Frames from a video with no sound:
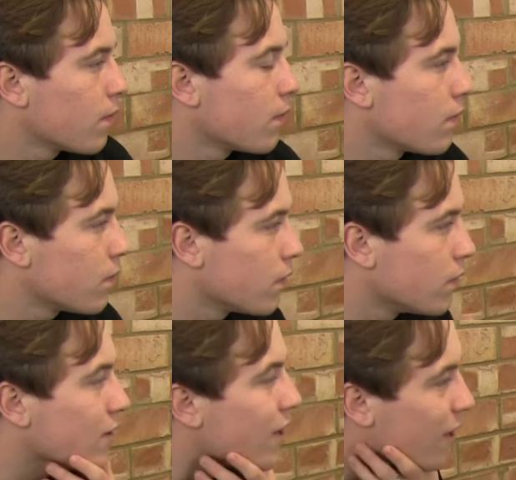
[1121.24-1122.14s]

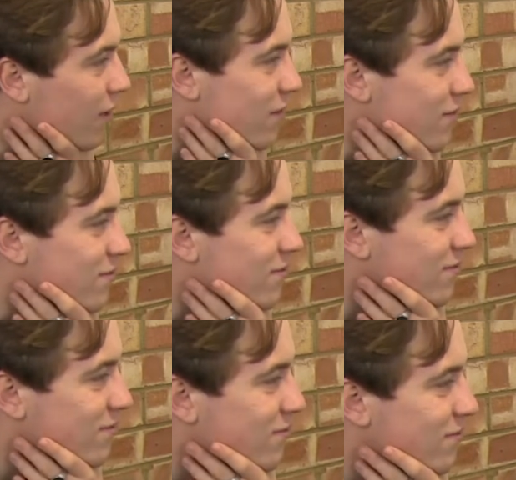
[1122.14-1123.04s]

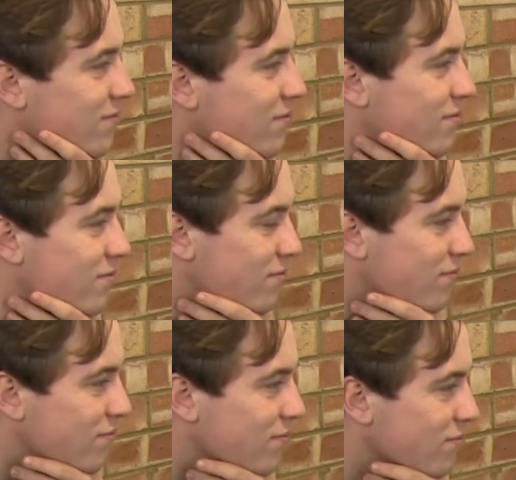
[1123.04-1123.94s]

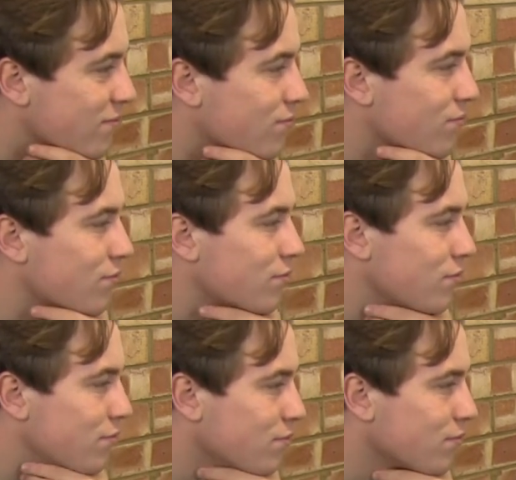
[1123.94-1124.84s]

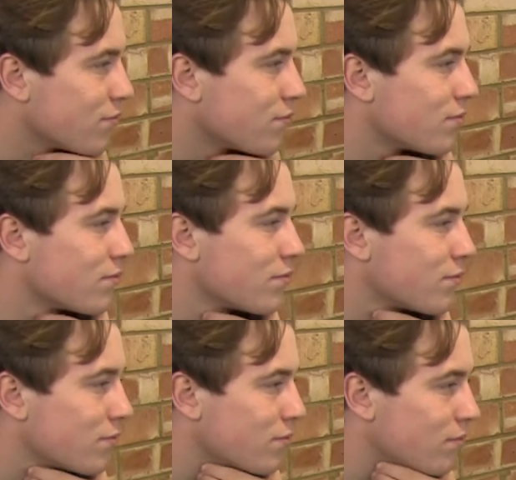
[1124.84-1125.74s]

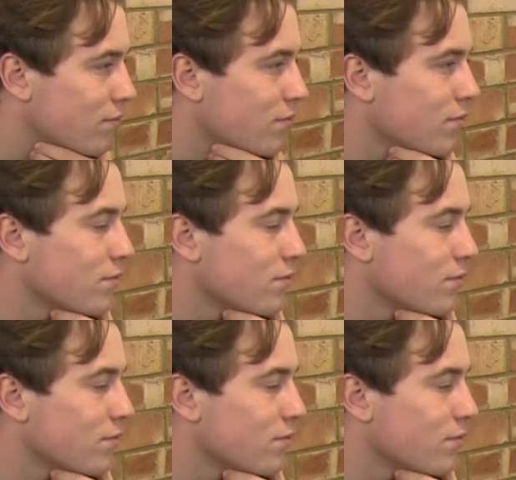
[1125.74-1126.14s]
(not speaking)